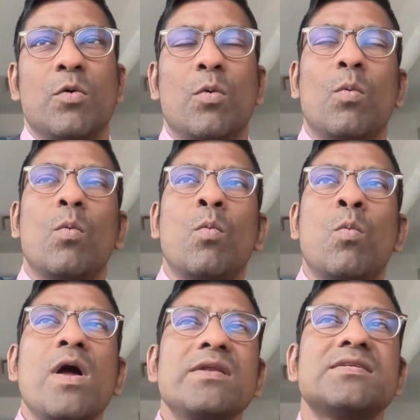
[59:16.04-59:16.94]

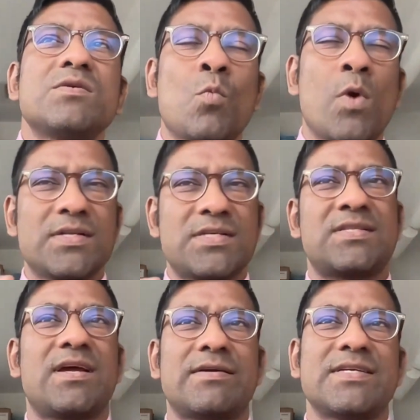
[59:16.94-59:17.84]
Once
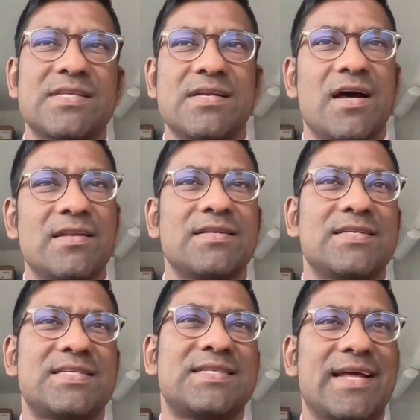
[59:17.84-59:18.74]
there is an
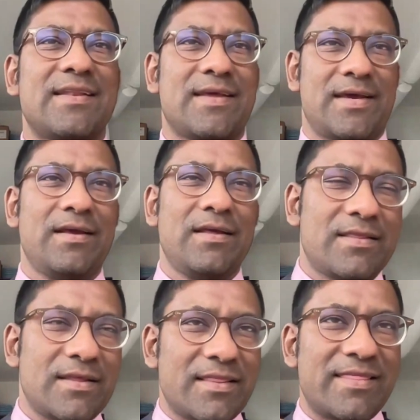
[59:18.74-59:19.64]
understanding
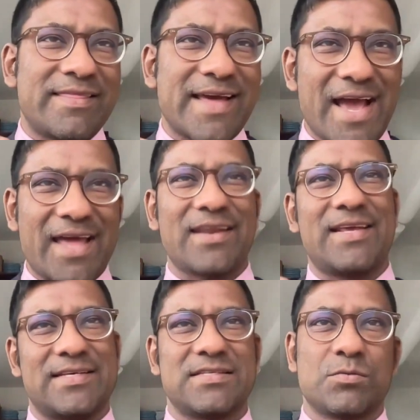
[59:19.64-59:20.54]
that
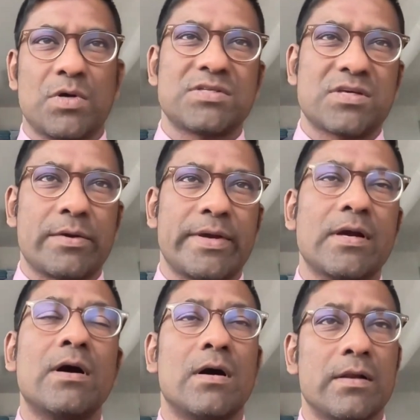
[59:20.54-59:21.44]
is what's going
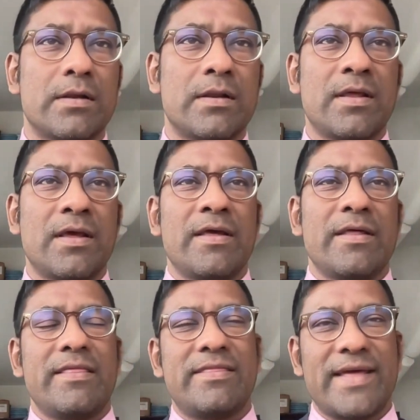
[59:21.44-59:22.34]
on,
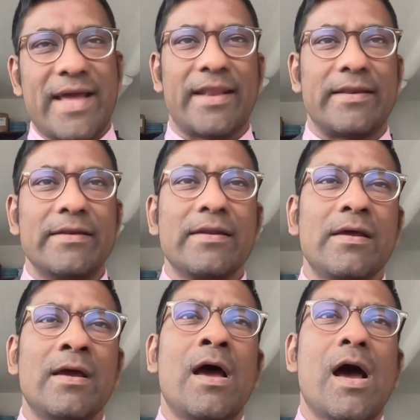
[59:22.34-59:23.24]
then
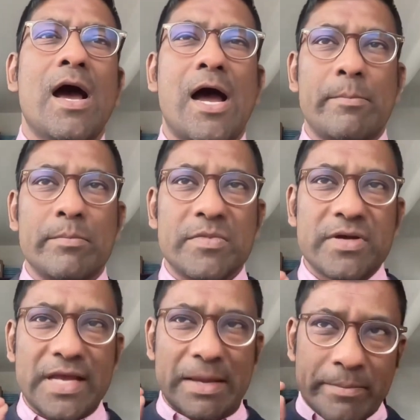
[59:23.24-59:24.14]

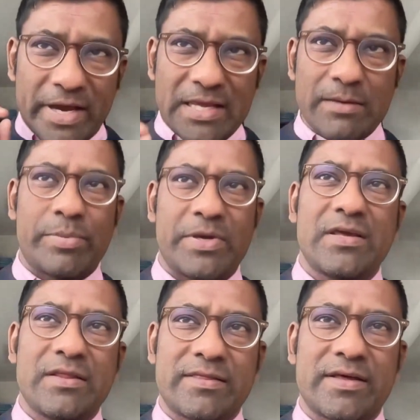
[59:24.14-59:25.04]
it might
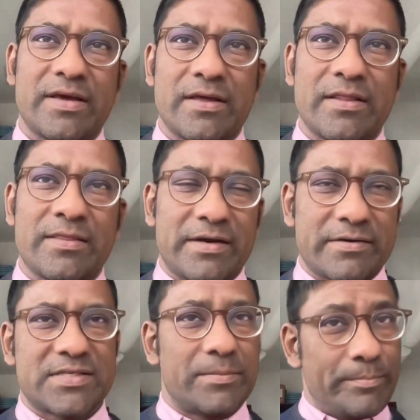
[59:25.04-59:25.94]
be that there
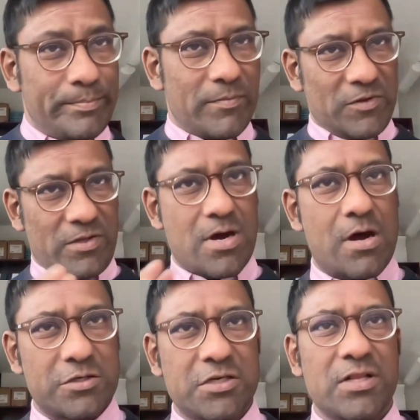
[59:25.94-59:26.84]
is a
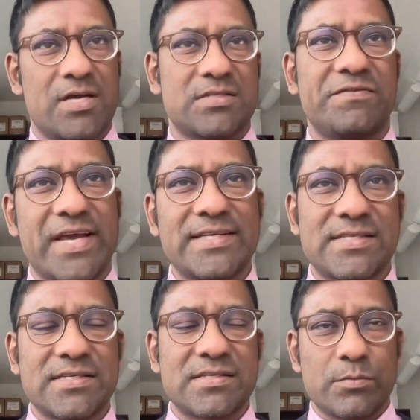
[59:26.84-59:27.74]
large class of
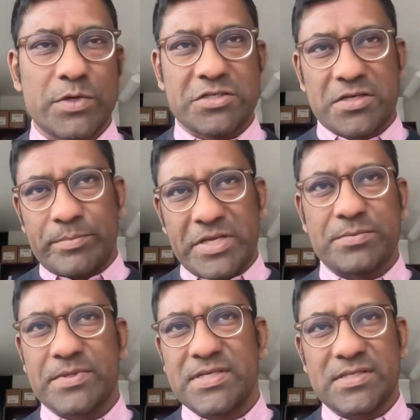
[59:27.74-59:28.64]
cases in which
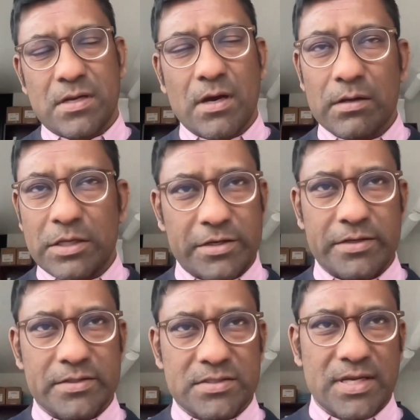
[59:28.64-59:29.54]
impeachment is not
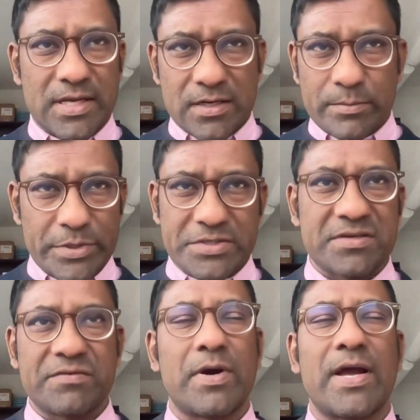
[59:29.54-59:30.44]
used in an
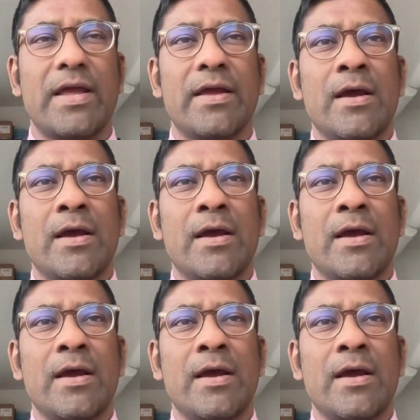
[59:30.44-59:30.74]
abusive way,